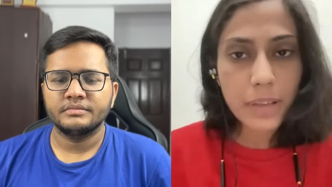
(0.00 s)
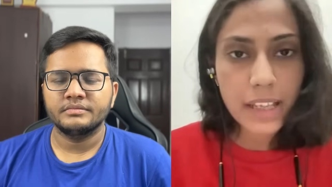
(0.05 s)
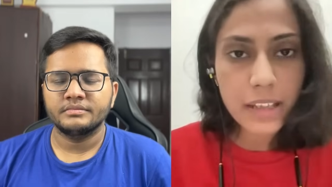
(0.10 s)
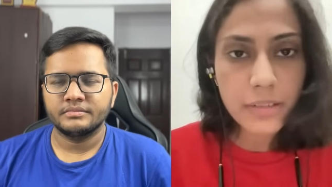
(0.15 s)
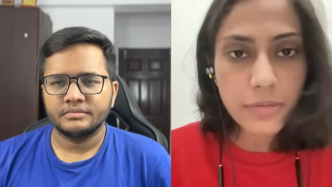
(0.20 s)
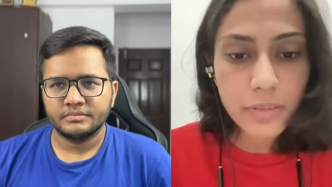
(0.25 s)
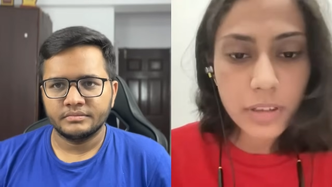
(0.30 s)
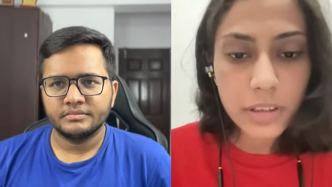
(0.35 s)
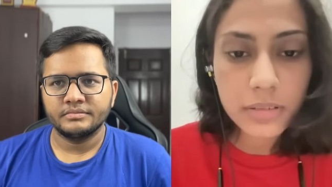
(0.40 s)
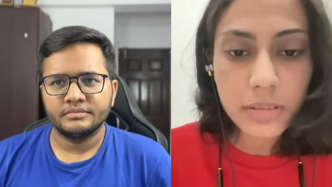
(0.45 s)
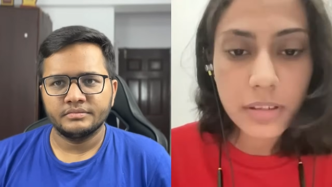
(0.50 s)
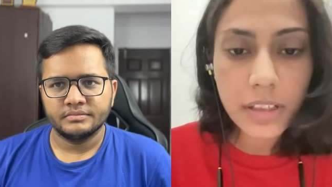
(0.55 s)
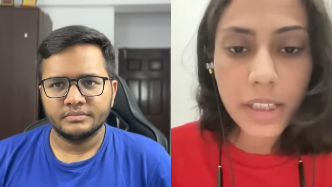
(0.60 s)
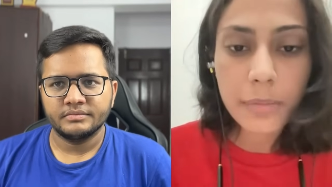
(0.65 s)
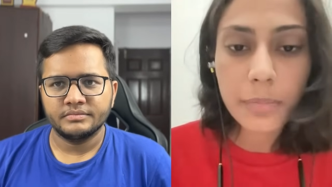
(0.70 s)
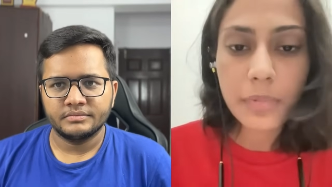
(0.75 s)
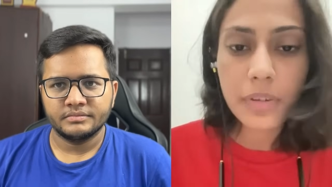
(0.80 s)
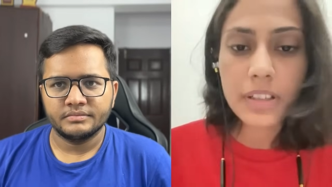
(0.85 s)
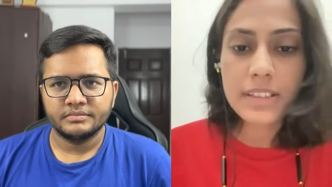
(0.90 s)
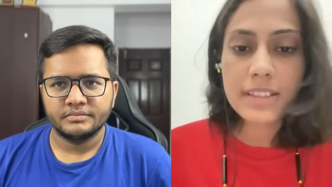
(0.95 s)
Speaker 1: apply for
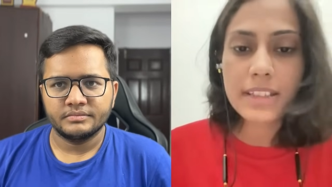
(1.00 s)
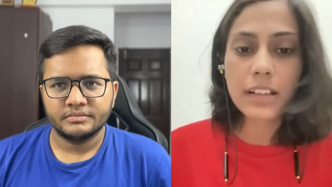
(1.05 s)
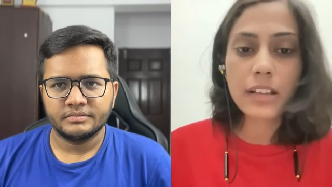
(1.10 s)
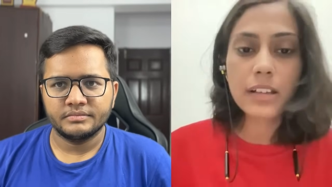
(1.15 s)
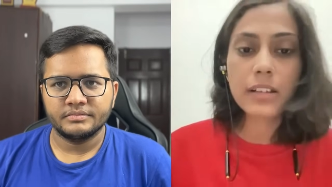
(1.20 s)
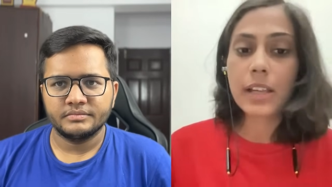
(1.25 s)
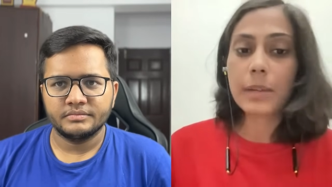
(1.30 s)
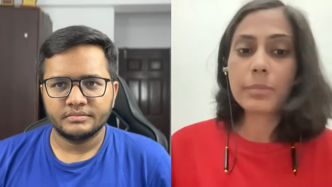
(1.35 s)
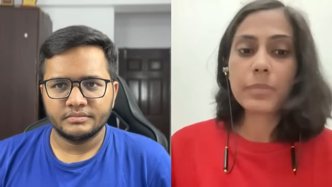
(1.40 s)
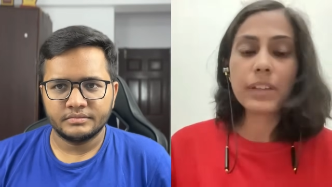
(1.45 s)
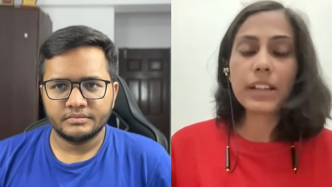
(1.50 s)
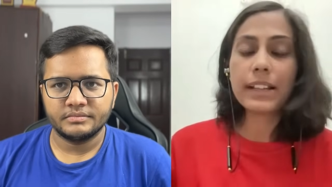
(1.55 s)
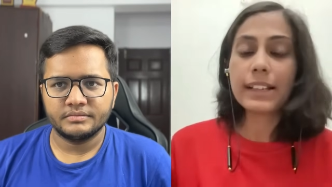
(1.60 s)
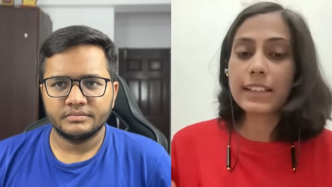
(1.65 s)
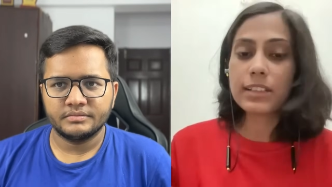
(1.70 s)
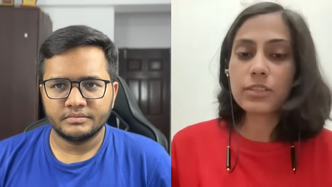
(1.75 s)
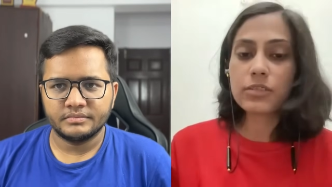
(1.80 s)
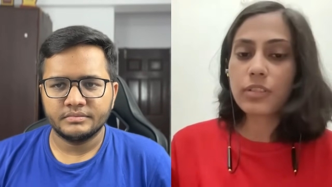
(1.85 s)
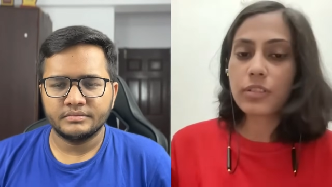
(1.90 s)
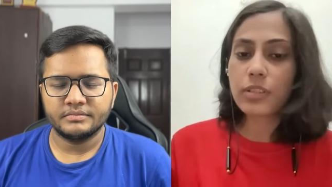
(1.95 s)
three project uh, uh, at
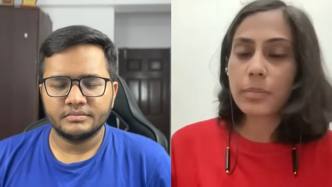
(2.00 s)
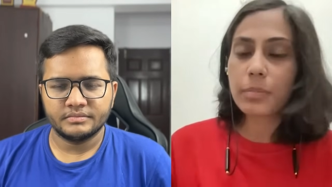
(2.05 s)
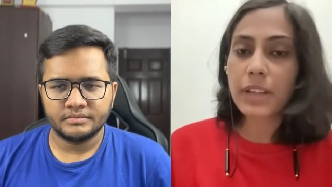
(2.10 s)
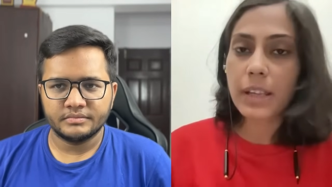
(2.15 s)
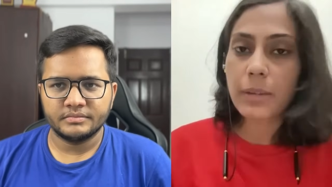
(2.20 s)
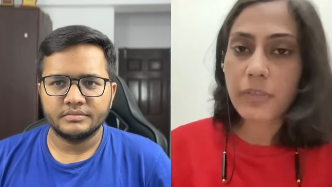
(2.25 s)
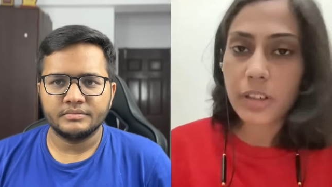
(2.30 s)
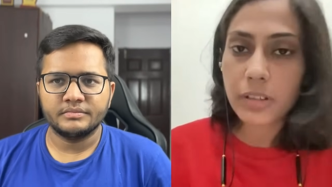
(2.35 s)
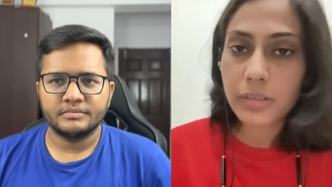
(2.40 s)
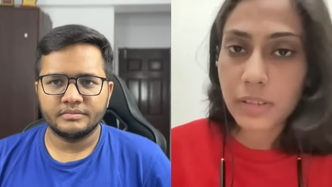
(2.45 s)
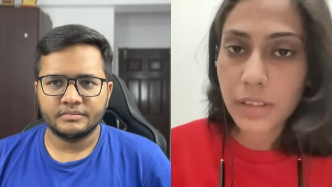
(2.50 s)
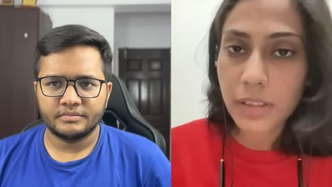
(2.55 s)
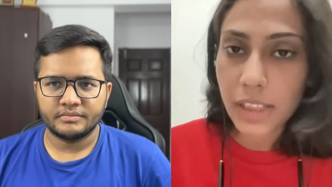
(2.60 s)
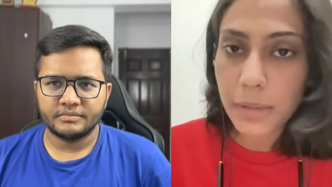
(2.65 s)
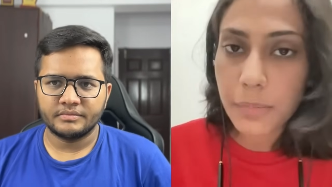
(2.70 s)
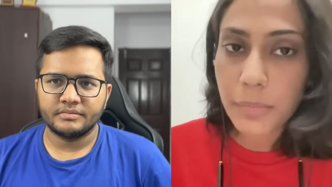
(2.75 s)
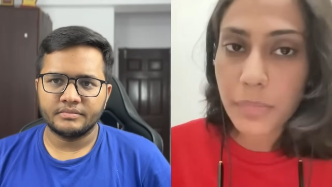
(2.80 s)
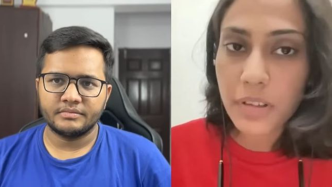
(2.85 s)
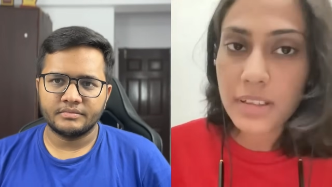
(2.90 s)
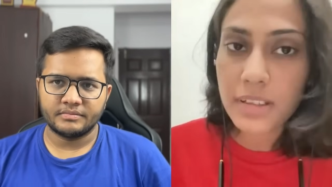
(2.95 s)
least you have to apply for
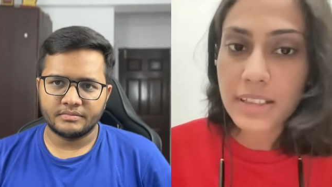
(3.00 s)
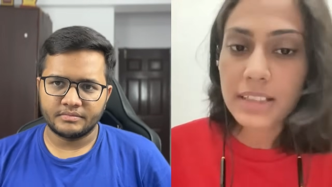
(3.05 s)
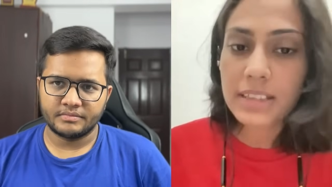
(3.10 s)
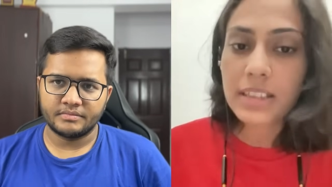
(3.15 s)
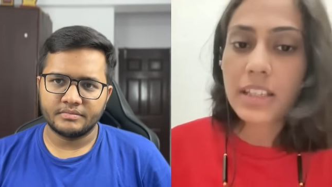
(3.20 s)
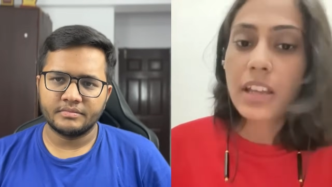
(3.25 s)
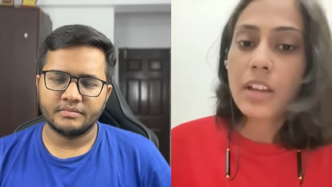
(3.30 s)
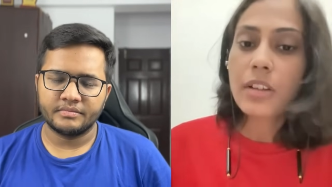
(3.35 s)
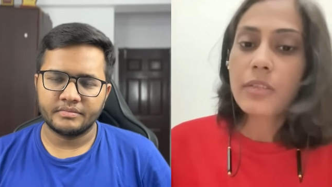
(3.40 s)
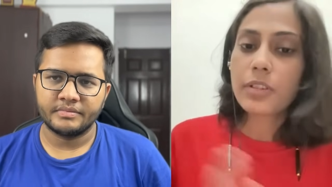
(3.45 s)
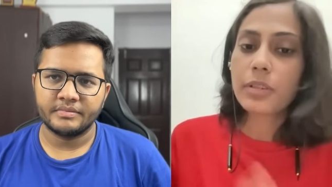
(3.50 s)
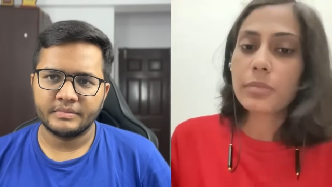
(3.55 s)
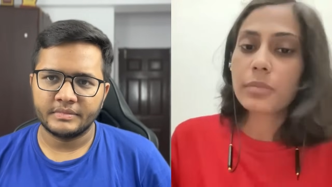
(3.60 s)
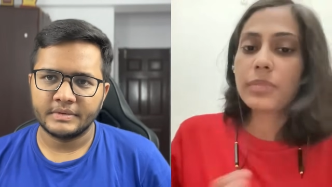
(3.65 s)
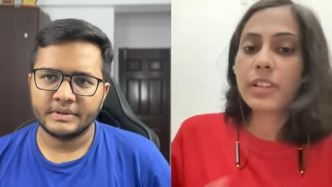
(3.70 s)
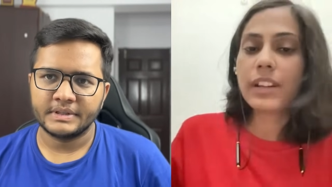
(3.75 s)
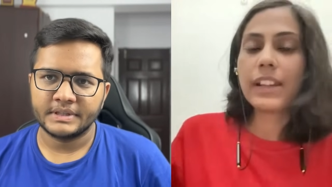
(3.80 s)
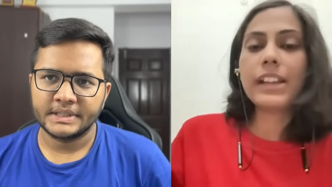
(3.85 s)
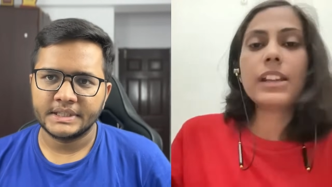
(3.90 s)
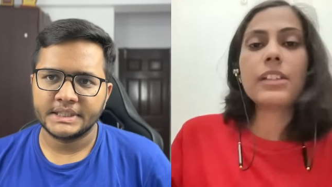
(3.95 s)
three projects from
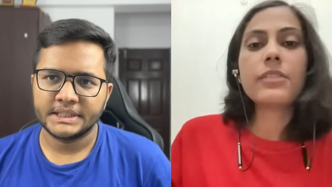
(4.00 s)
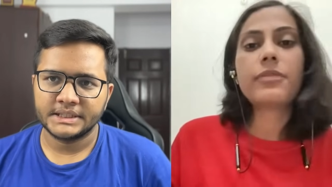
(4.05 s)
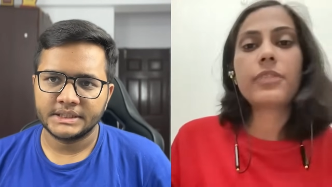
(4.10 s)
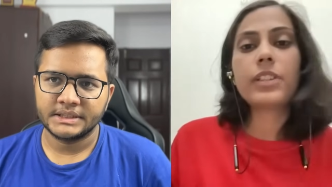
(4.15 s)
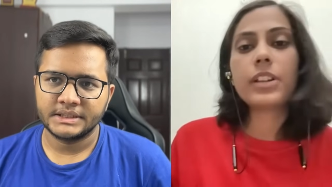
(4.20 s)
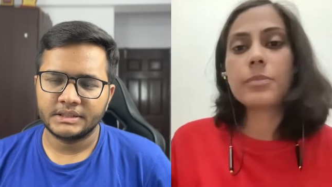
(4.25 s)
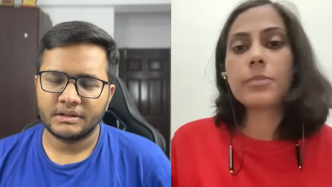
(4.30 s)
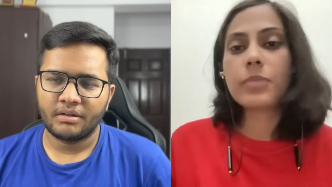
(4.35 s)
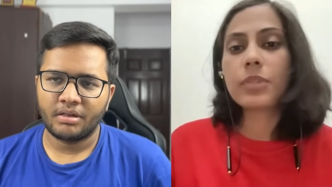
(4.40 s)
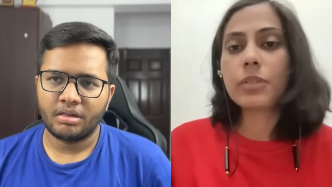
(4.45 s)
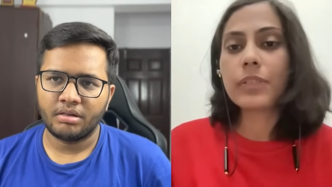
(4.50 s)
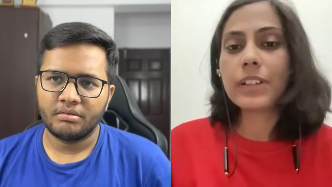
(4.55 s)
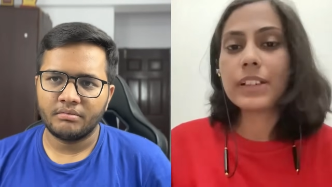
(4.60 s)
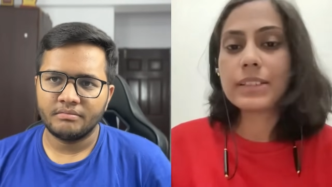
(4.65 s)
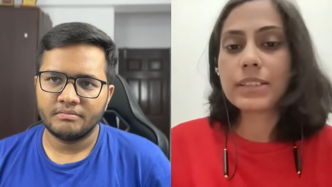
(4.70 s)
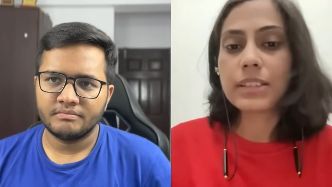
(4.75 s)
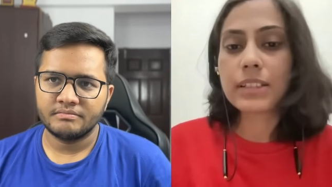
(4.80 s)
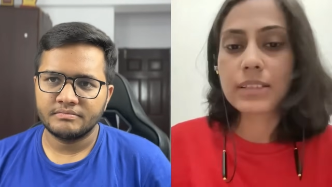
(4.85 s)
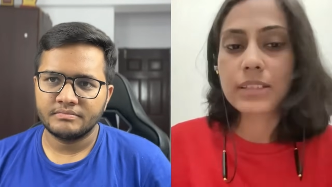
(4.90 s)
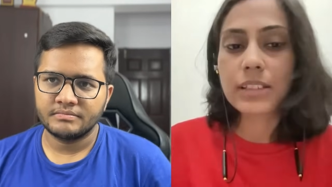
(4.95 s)
three different
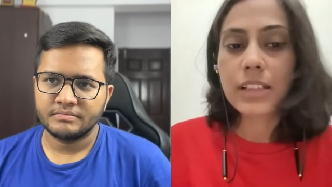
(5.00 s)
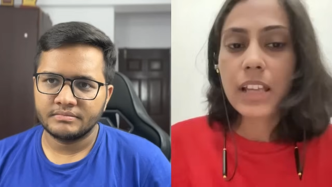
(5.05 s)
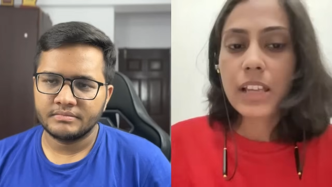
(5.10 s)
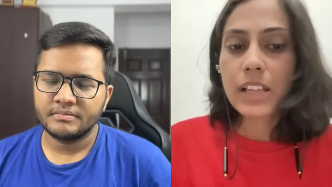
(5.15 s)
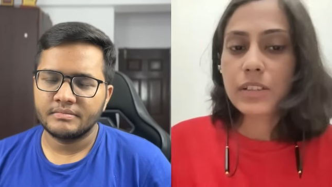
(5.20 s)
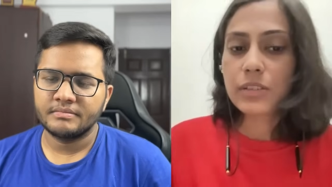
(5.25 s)
provinces